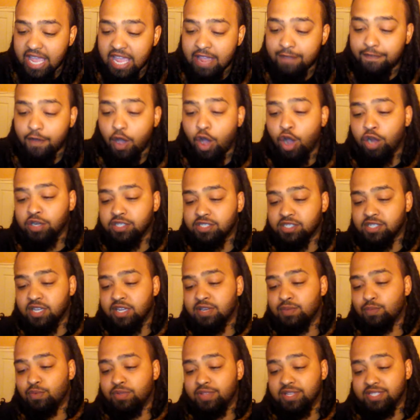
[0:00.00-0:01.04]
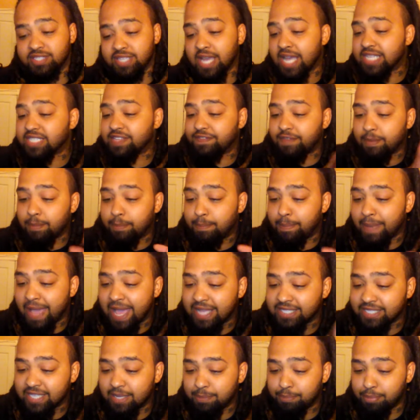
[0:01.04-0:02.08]
If our sun were the size of a
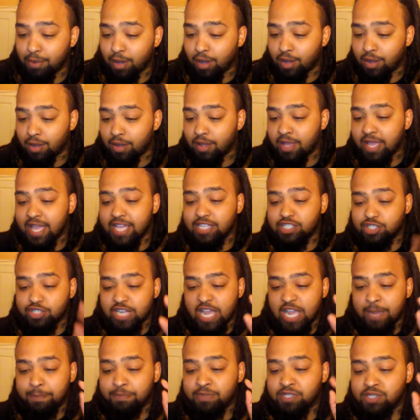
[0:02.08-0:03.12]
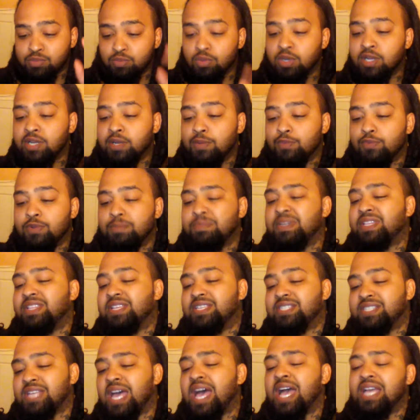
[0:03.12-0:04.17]
basketball, TRAPPIST-1 would be the
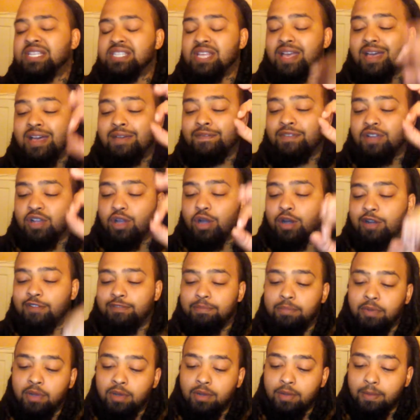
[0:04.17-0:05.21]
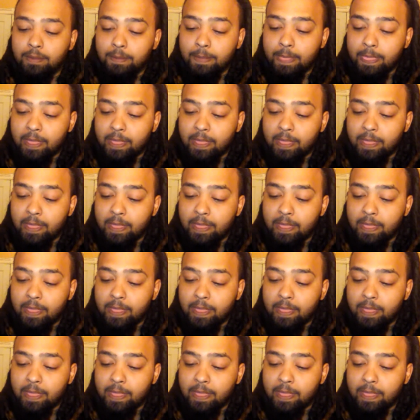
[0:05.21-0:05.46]
size of a golf ball.